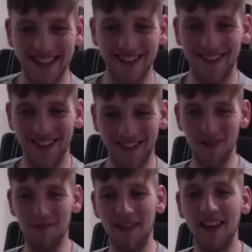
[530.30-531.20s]
not, no.
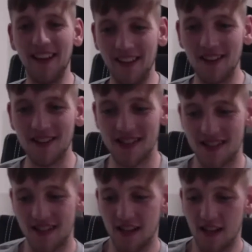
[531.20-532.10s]
But there's
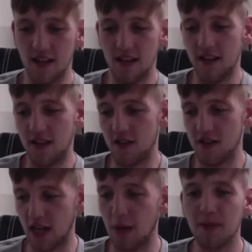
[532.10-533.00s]
a
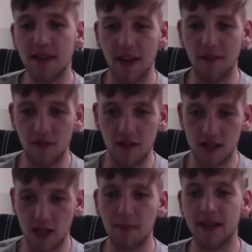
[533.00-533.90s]
couple of
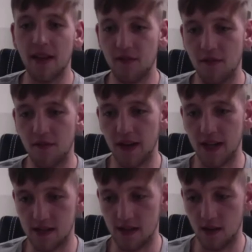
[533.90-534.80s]
different
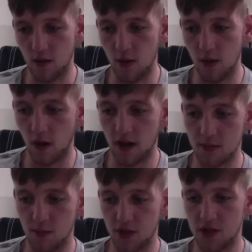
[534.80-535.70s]
fights in the works.
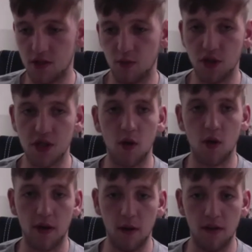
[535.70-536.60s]
We're just
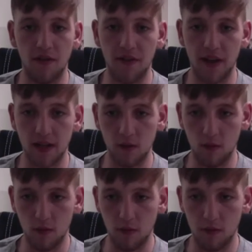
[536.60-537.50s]
sorting out the
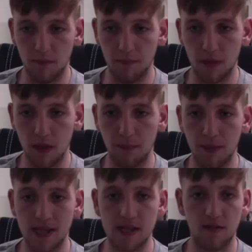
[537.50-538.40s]
final
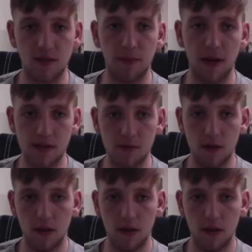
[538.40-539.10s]
pieces of the puzzle.